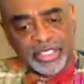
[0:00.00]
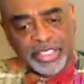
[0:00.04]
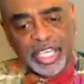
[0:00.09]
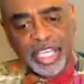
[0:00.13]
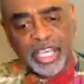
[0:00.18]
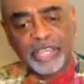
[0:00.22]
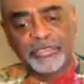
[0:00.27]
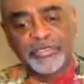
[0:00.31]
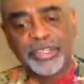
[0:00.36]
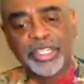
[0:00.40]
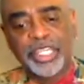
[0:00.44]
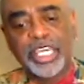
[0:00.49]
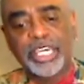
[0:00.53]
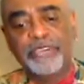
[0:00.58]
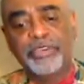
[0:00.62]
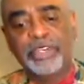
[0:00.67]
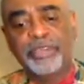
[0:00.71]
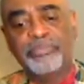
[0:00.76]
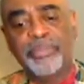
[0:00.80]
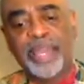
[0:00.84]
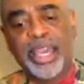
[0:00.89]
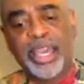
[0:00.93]
The
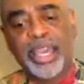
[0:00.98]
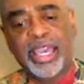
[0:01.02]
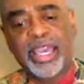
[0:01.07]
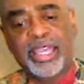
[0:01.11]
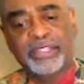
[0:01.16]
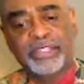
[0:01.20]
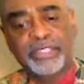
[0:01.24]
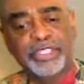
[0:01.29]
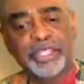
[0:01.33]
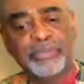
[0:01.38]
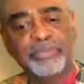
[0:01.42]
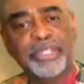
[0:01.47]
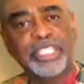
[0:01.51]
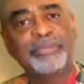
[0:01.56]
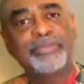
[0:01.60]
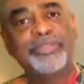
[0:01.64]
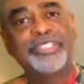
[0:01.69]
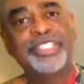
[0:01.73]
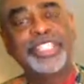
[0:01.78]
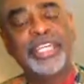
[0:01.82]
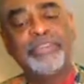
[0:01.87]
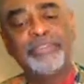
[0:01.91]
unforgiving mind, the
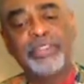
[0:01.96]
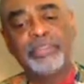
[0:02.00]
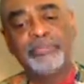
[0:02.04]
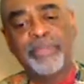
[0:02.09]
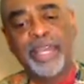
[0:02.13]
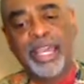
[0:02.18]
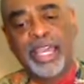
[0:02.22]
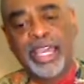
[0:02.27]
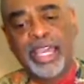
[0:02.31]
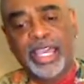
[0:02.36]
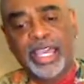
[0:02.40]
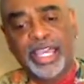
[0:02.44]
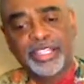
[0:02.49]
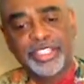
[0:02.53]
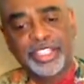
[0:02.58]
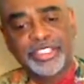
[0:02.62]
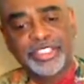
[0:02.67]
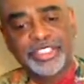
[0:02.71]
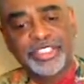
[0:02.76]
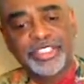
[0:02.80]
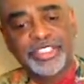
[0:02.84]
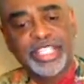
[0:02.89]
misperceiving mind,
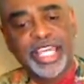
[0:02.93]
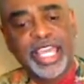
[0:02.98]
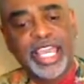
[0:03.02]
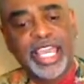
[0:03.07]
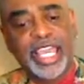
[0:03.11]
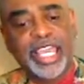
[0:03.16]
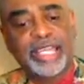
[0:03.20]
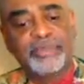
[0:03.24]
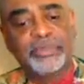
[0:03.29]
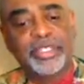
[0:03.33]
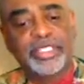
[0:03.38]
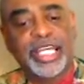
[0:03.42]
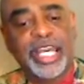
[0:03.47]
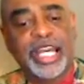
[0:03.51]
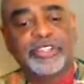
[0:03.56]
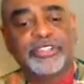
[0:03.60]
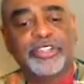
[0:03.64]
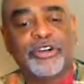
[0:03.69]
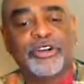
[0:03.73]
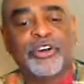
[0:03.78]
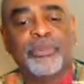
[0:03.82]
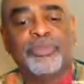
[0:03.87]
is sad
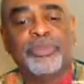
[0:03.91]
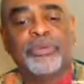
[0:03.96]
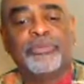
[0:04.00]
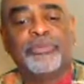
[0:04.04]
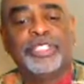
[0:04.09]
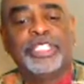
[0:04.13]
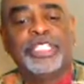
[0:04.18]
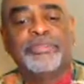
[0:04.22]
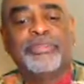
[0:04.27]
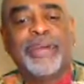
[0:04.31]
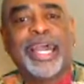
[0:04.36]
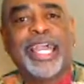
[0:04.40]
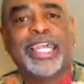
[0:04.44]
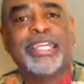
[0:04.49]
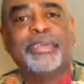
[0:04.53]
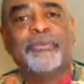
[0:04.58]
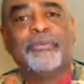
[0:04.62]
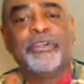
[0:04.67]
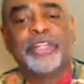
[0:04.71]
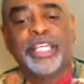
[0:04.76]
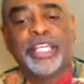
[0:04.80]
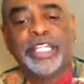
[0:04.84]
without the hope of respite
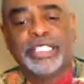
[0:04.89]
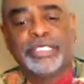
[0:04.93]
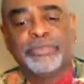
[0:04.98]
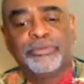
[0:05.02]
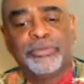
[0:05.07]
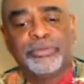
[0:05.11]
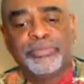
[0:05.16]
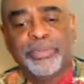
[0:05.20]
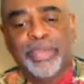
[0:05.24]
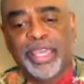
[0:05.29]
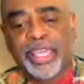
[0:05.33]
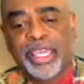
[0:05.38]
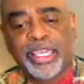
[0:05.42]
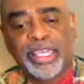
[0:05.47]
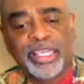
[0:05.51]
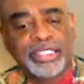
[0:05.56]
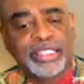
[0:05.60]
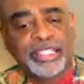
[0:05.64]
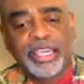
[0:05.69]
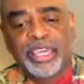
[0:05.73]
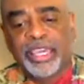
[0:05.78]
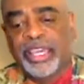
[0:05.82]
and release from
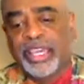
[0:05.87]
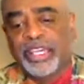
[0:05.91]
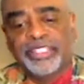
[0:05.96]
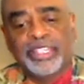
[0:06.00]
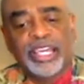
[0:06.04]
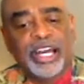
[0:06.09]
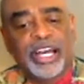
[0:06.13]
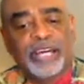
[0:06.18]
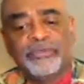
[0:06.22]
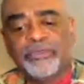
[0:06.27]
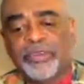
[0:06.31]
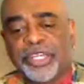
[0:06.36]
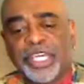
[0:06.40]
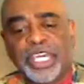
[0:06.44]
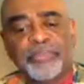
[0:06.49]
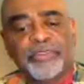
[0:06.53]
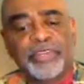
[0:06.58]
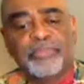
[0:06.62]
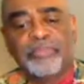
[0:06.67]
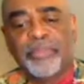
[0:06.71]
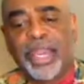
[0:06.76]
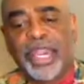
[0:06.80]
pain. The
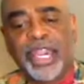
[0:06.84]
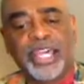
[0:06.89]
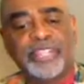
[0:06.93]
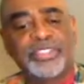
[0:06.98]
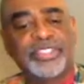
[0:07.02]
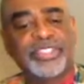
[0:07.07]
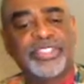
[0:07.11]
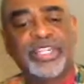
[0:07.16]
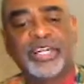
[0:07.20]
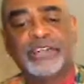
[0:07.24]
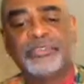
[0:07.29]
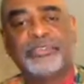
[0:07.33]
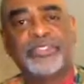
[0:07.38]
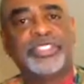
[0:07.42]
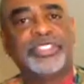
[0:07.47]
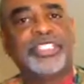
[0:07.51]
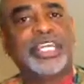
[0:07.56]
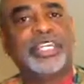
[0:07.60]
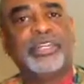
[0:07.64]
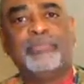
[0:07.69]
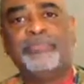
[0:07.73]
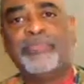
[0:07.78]
unforgiving mind
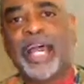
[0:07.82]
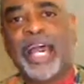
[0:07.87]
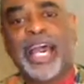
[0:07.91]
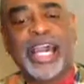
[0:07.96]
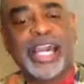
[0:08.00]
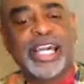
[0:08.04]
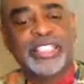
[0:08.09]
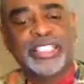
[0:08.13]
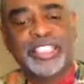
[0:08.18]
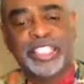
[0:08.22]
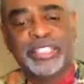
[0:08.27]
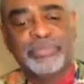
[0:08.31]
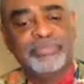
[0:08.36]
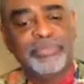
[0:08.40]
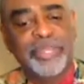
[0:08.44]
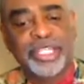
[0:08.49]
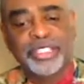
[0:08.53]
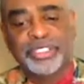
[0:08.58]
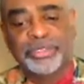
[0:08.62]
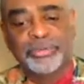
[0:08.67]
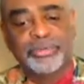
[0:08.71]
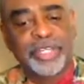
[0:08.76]
suffers and abides in
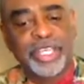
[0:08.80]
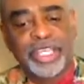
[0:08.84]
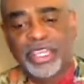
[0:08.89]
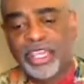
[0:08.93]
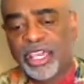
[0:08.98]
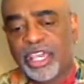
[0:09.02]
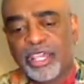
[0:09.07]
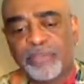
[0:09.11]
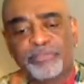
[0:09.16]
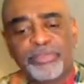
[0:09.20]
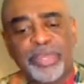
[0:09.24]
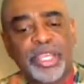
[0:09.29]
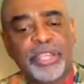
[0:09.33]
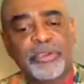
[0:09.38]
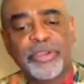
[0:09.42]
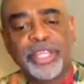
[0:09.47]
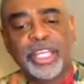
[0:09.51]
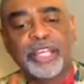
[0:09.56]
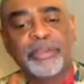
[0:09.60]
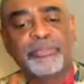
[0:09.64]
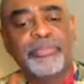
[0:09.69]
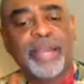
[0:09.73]
misery,
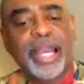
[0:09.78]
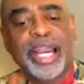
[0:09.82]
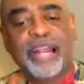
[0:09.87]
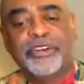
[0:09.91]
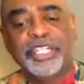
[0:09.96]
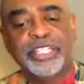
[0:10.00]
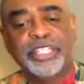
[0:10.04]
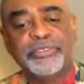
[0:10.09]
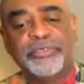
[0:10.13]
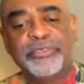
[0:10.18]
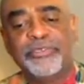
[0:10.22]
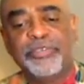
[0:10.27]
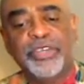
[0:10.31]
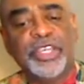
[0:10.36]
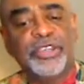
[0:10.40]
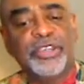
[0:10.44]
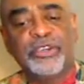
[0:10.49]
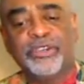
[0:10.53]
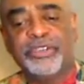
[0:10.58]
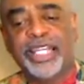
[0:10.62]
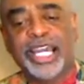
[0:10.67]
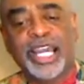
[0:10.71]
peering about in
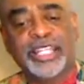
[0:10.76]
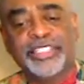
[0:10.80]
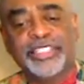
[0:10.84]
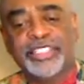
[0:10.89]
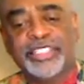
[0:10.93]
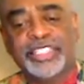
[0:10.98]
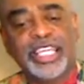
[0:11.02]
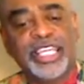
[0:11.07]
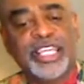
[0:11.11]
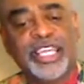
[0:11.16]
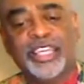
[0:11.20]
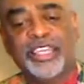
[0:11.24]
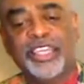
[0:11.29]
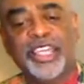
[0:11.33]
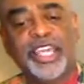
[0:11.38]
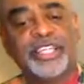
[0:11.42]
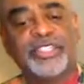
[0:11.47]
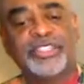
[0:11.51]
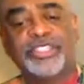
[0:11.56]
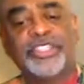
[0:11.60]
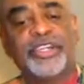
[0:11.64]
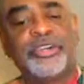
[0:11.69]
fear, not seeing,
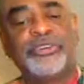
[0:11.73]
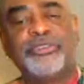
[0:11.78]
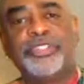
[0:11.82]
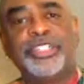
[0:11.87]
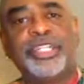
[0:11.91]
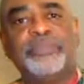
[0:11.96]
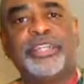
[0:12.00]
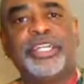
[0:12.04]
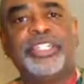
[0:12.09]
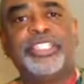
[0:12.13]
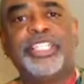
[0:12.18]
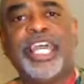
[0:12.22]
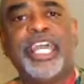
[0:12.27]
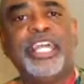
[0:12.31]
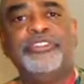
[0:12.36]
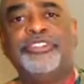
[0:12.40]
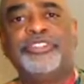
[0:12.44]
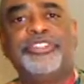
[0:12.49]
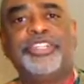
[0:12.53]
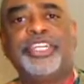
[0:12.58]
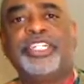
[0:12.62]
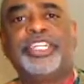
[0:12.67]
yet certain of the
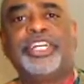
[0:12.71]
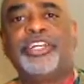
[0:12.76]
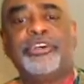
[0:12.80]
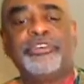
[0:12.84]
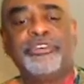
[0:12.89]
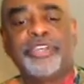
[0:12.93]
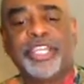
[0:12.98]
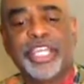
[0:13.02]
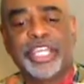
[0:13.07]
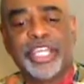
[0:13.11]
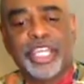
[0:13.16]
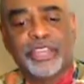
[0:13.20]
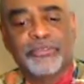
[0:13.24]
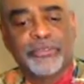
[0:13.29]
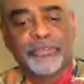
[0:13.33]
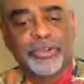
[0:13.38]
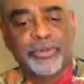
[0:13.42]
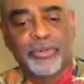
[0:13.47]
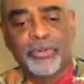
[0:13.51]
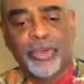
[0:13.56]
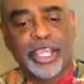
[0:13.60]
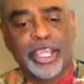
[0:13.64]
danger that's lurking
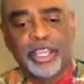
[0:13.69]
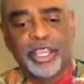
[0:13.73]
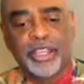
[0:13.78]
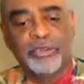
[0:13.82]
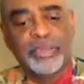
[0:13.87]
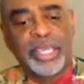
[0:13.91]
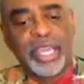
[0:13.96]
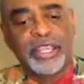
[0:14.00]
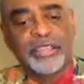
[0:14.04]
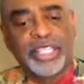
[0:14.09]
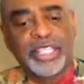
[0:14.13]
everywhere.